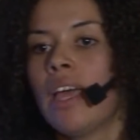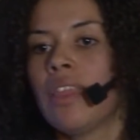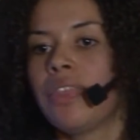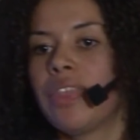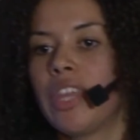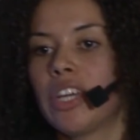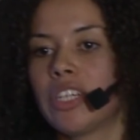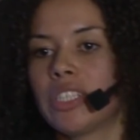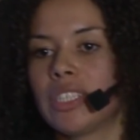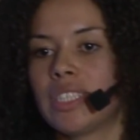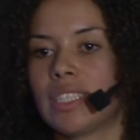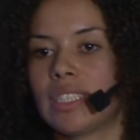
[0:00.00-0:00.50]

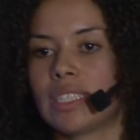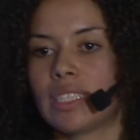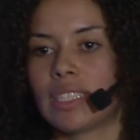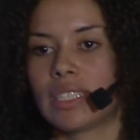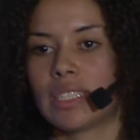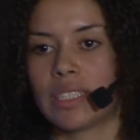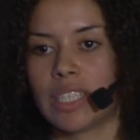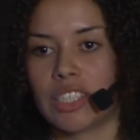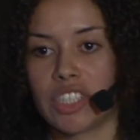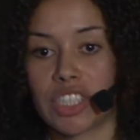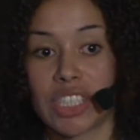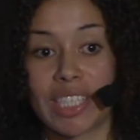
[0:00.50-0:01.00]
There's
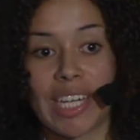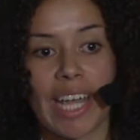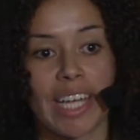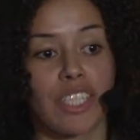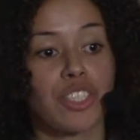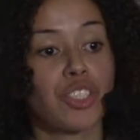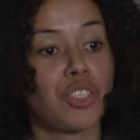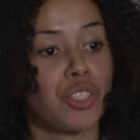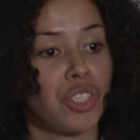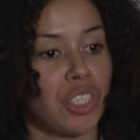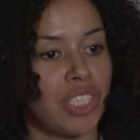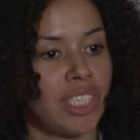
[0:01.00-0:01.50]
an
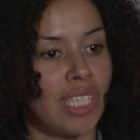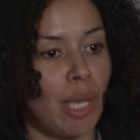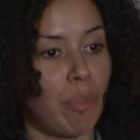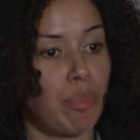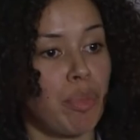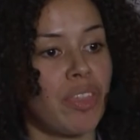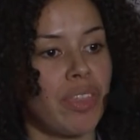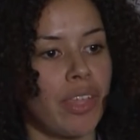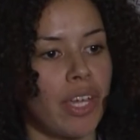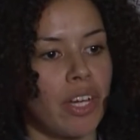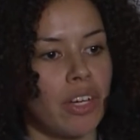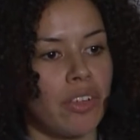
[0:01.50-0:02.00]
extra step
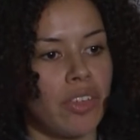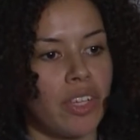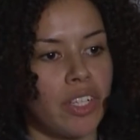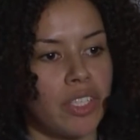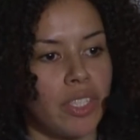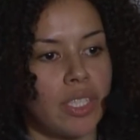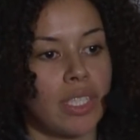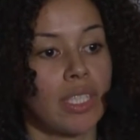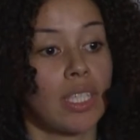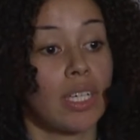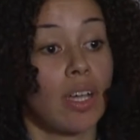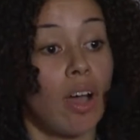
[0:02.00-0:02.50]
in there.
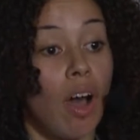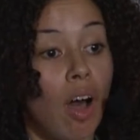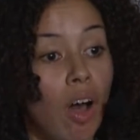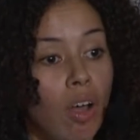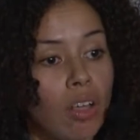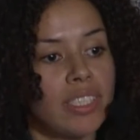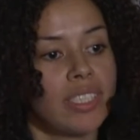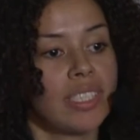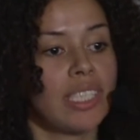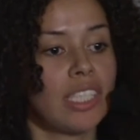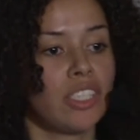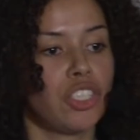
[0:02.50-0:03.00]
There's the call
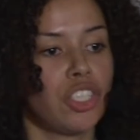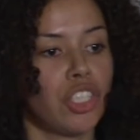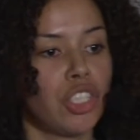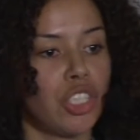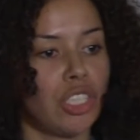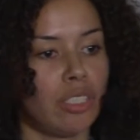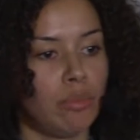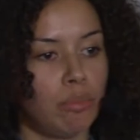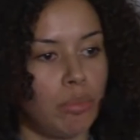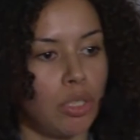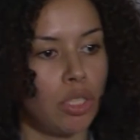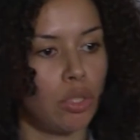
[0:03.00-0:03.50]
center
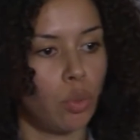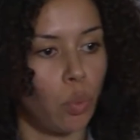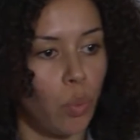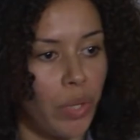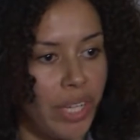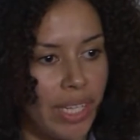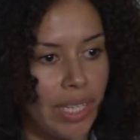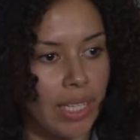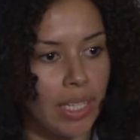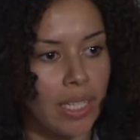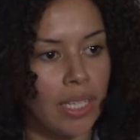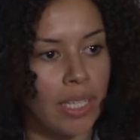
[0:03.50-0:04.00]
in
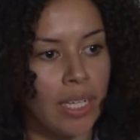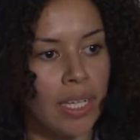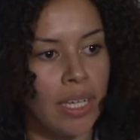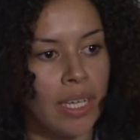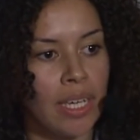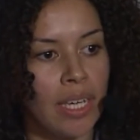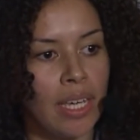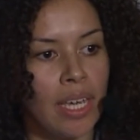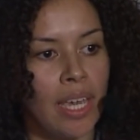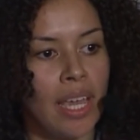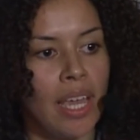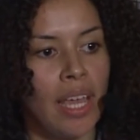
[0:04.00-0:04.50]
between
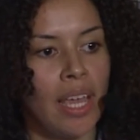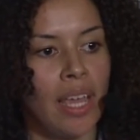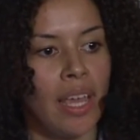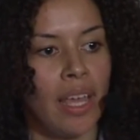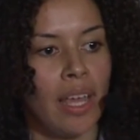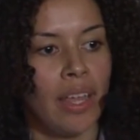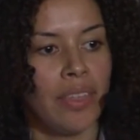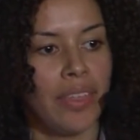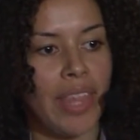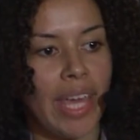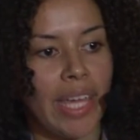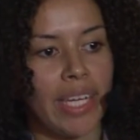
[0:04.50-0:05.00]

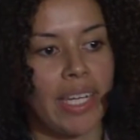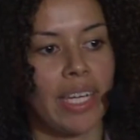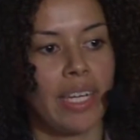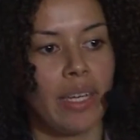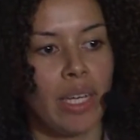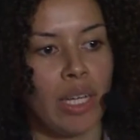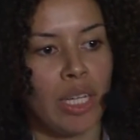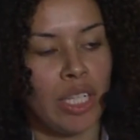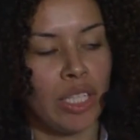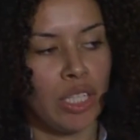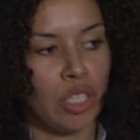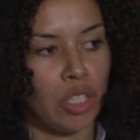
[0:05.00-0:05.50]
that
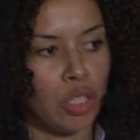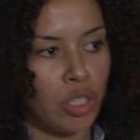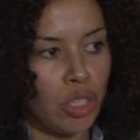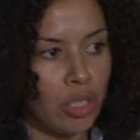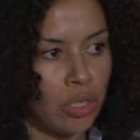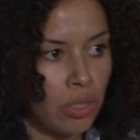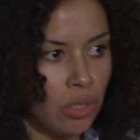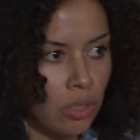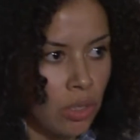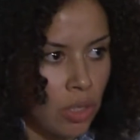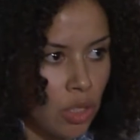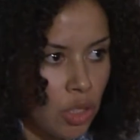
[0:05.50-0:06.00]

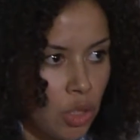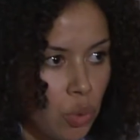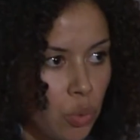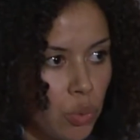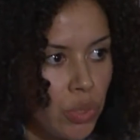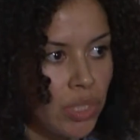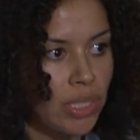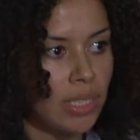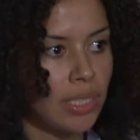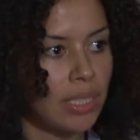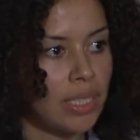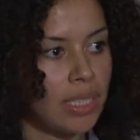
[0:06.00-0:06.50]

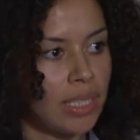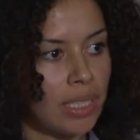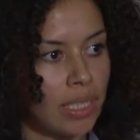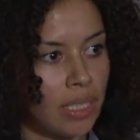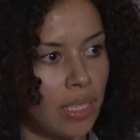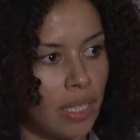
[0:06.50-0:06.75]
uses